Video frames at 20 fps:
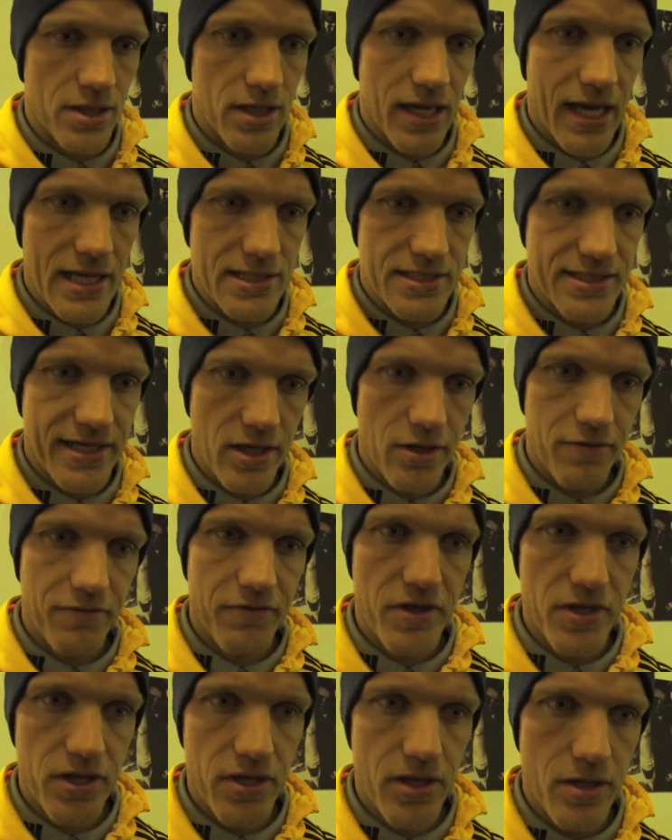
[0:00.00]
the last day
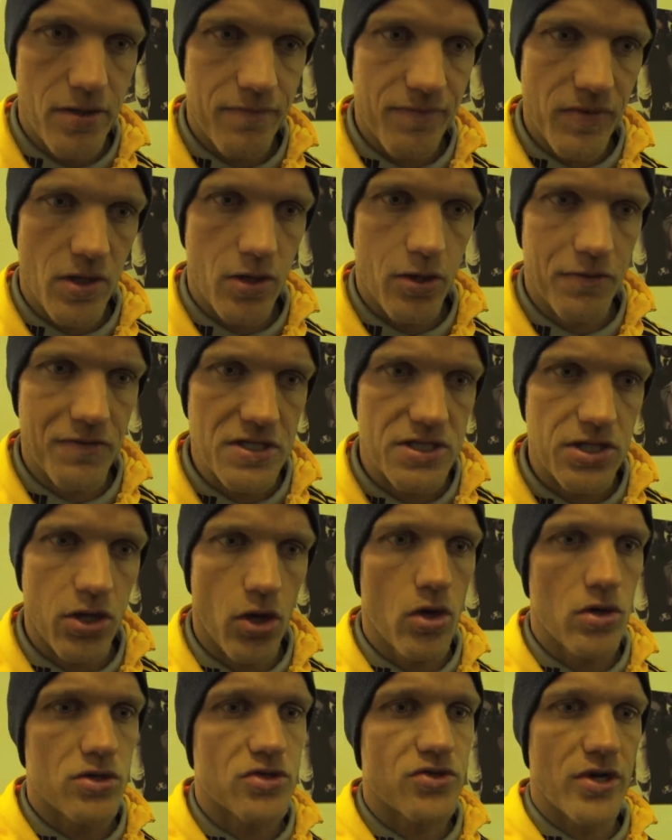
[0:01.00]
of this
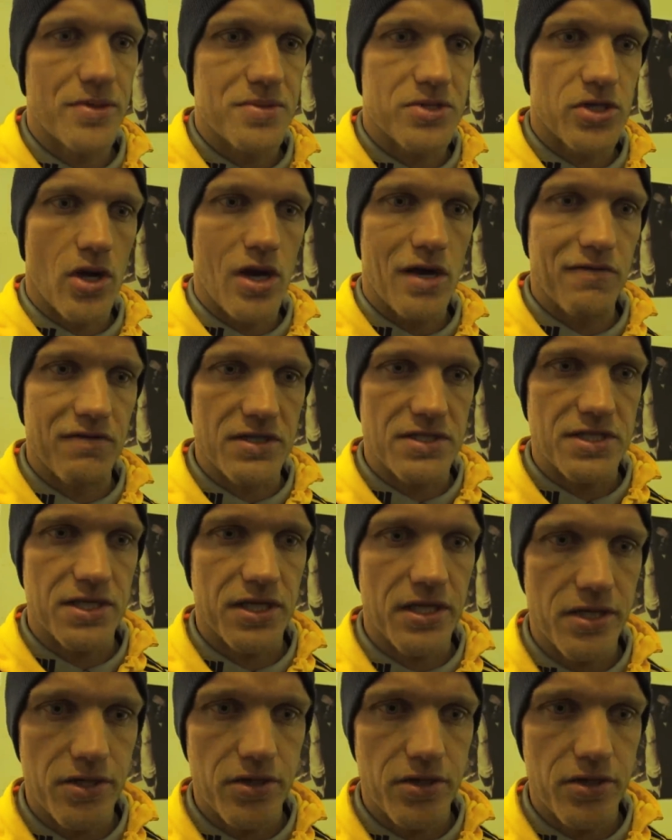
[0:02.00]
long trip, so obviously,